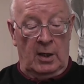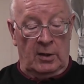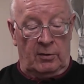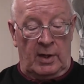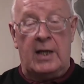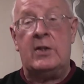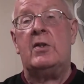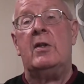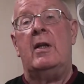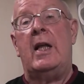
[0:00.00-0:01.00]
So
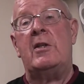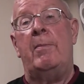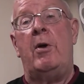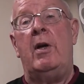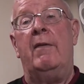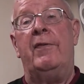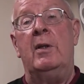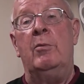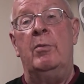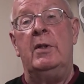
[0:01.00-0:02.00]
that's about it for
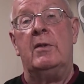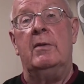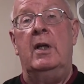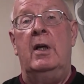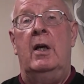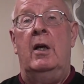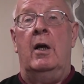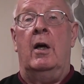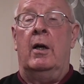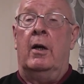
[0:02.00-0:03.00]
the moment.
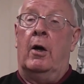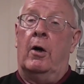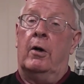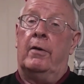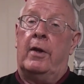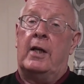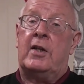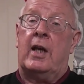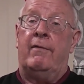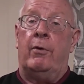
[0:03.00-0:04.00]
Thanks
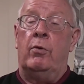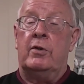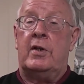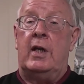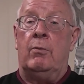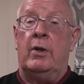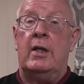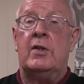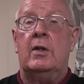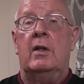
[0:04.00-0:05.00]
again for staying with
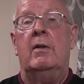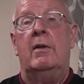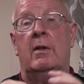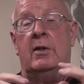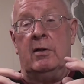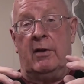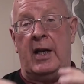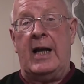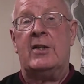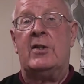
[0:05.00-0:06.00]
us. Till the
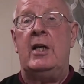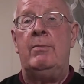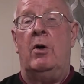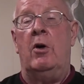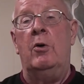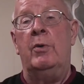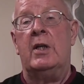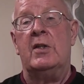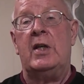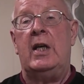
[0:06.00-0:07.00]
next time, all we
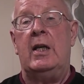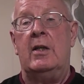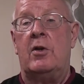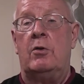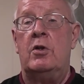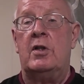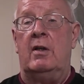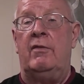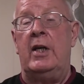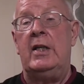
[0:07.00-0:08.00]
can say is our usual
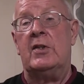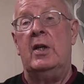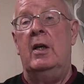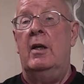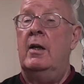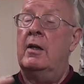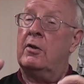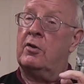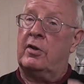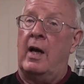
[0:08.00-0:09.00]
advice:
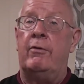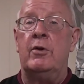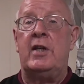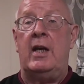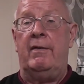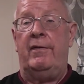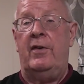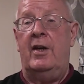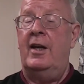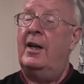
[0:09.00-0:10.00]
travel safe,
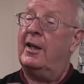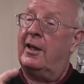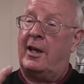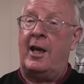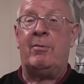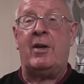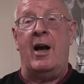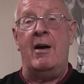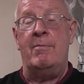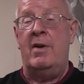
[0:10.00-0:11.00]
keep
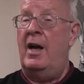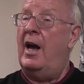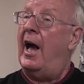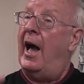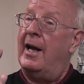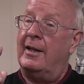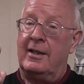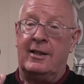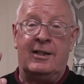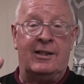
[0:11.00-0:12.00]
calm,
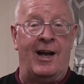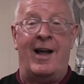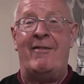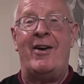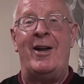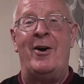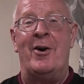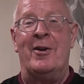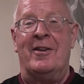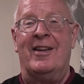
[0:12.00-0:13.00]
and caravan
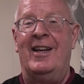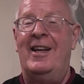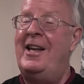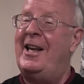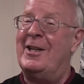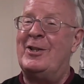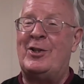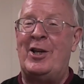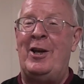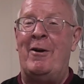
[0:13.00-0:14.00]
on. It's
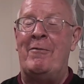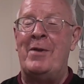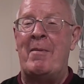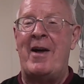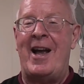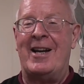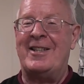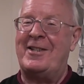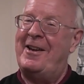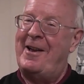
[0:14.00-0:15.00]
cheerio from the Macs.